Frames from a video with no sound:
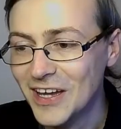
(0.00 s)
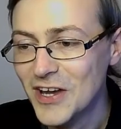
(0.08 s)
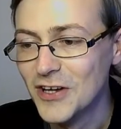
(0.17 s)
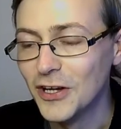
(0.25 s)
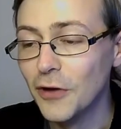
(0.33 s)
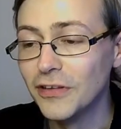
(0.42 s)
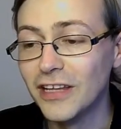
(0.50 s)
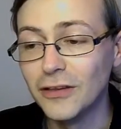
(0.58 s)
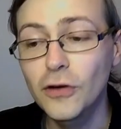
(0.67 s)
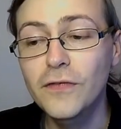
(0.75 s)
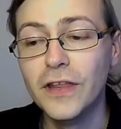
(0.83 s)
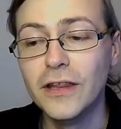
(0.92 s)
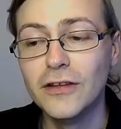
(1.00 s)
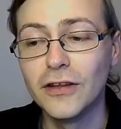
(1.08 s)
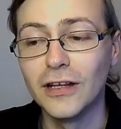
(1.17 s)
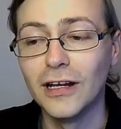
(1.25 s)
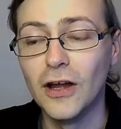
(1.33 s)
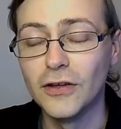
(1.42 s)
Go says, oof, this is just a
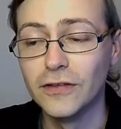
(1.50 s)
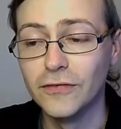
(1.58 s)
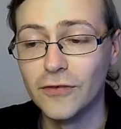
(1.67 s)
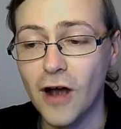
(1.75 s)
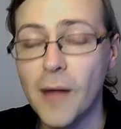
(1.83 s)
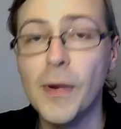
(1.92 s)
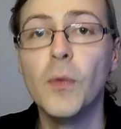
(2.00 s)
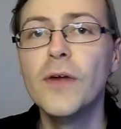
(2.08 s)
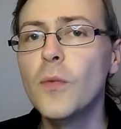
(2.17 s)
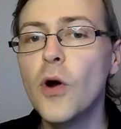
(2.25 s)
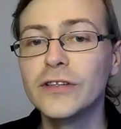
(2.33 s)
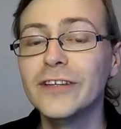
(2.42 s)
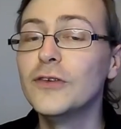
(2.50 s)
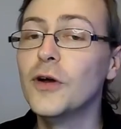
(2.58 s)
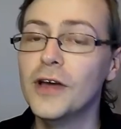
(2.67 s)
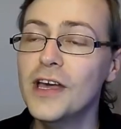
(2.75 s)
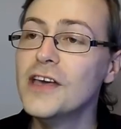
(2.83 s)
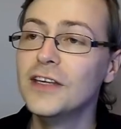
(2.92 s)
lot of drama. We've walked into
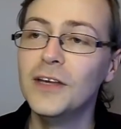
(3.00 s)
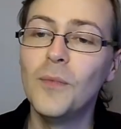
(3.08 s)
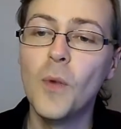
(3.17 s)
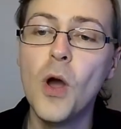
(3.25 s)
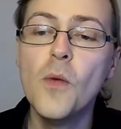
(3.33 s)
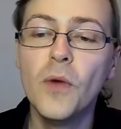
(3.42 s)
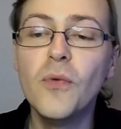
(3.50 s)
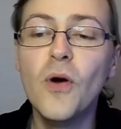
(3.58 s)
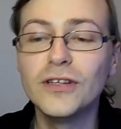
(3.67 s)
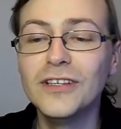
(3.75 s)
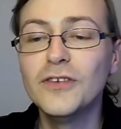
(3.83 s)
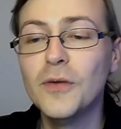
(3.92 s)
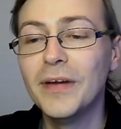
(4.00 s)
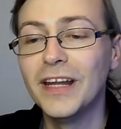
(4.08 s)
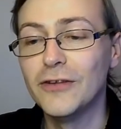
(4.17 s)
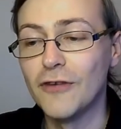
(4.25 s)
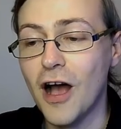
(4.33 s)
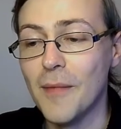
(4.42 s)
a bit of
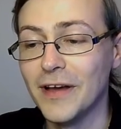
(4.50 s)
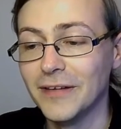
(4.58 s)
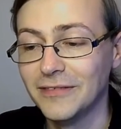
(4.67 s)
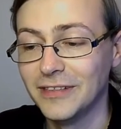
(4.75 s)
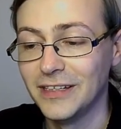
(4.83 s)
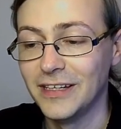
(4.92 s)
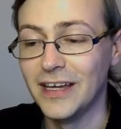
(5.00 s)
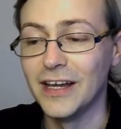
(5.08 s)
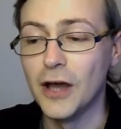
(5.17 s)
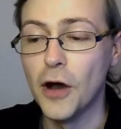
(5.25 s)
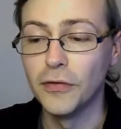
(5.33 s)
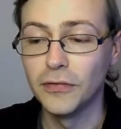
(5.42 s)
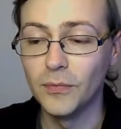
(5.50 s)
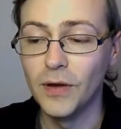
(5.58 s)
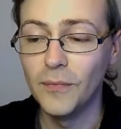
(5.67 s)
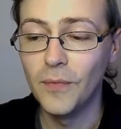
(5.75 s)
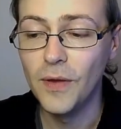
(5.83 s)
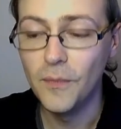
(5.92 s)
drama. Here goes.
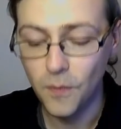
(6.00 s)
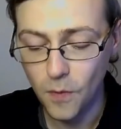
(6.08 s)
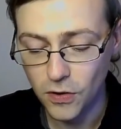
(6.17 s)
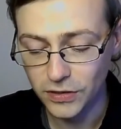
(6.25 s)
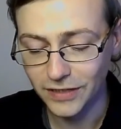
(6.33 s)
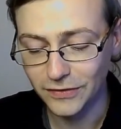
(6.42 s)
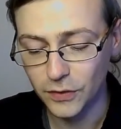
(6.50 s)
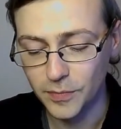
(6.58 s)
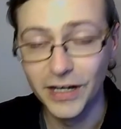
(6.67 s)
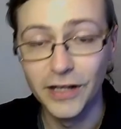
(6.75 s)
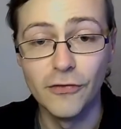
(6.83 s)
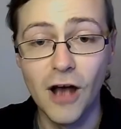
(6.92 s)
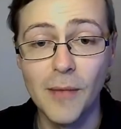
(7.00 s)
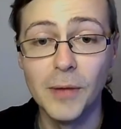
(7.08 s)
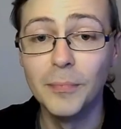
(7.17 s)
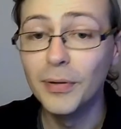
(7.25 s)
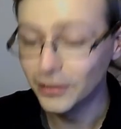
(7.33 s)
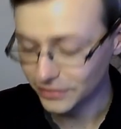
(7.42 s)
We walked into a bit of drama,
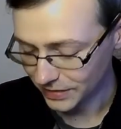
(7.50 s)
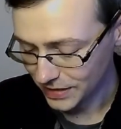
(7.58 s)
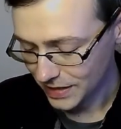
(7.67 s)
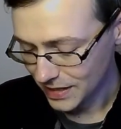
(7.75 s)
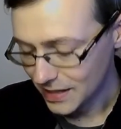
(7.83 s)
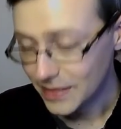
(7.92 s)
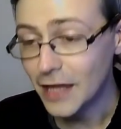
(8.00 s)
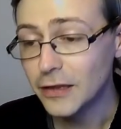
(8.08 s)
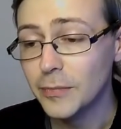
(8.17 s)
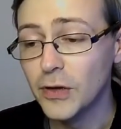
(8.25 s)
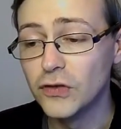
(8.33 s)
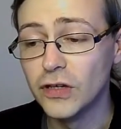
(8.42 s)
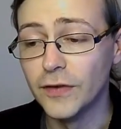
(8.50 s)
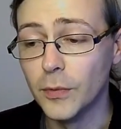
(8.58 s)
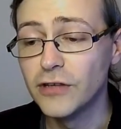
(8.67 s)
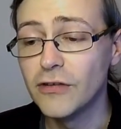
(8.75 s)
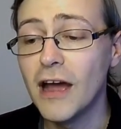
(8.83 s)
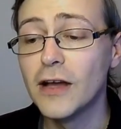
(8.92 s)
but that's the beauty of it. We
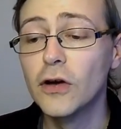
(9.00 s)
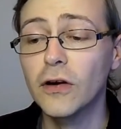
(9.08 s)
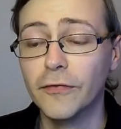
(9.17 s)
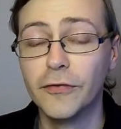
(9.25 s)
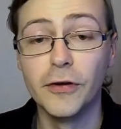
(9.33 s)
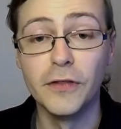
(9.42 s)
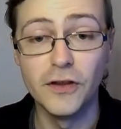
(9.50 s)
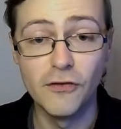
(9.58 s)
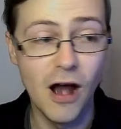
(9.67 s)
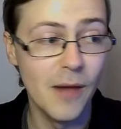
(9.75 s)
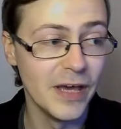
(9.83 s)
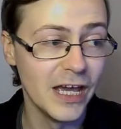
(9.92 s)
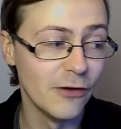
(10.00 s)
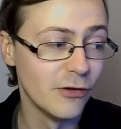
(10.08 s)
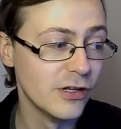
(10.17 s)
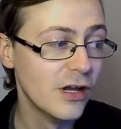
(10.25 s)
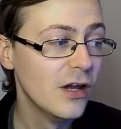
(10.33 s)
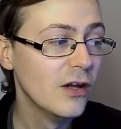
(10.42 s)
try and cut through the drama here and
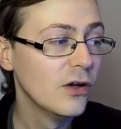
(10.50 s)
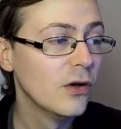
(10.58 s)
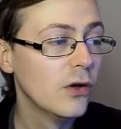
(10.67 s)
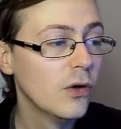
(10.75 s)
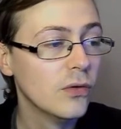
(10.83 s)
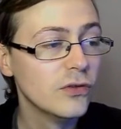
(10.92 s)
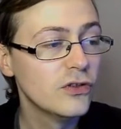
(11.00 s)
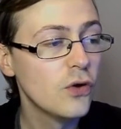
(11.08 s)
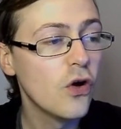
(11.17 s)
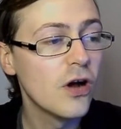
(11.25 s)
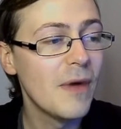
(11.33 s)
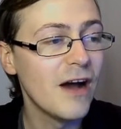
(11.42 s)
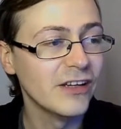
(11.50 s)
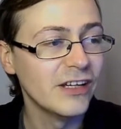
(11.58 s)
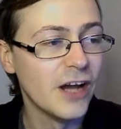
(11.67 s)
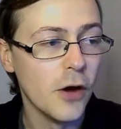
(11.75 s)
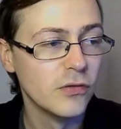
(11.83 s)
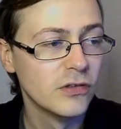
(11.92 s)
talk about, you
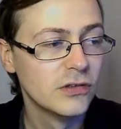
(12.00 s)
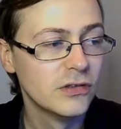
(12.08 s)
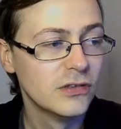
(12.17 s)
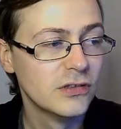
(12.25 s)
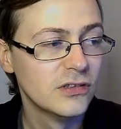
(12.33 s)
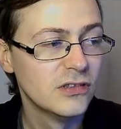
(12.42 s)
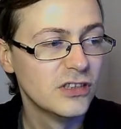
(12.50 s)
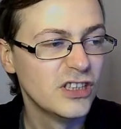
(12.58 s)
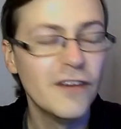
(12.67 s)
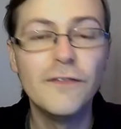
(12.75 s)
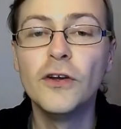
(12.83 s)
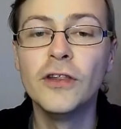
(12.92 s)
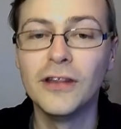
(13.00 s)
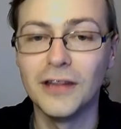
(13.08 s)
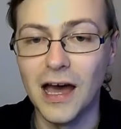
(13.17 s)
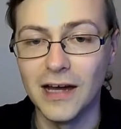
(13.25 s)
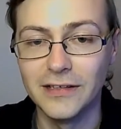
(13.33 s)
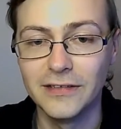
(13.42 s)
know, the fun
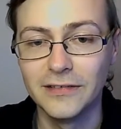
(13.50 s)
side.